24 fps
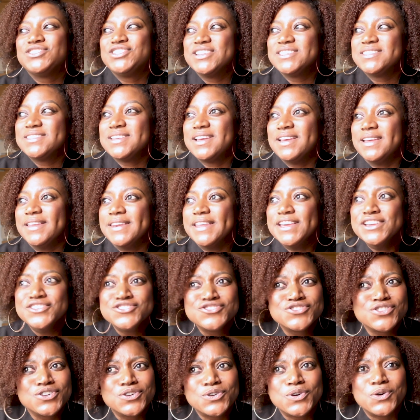just an
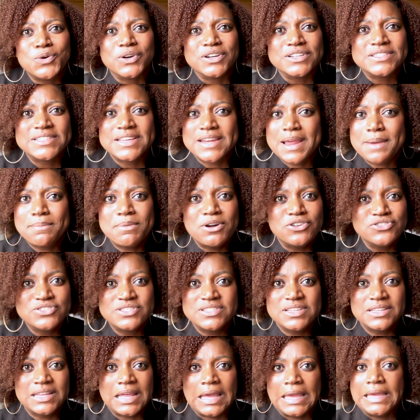intro course, and I
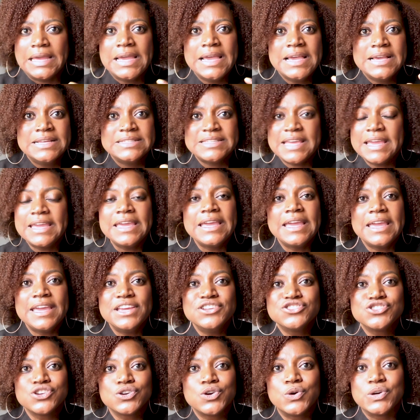posted like taking an
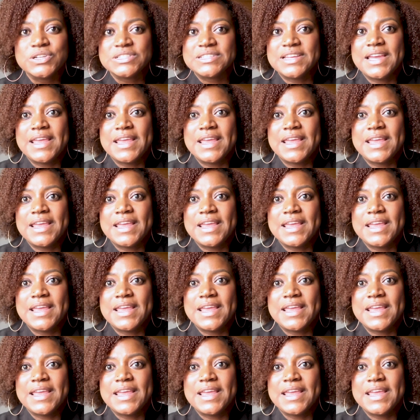intro course,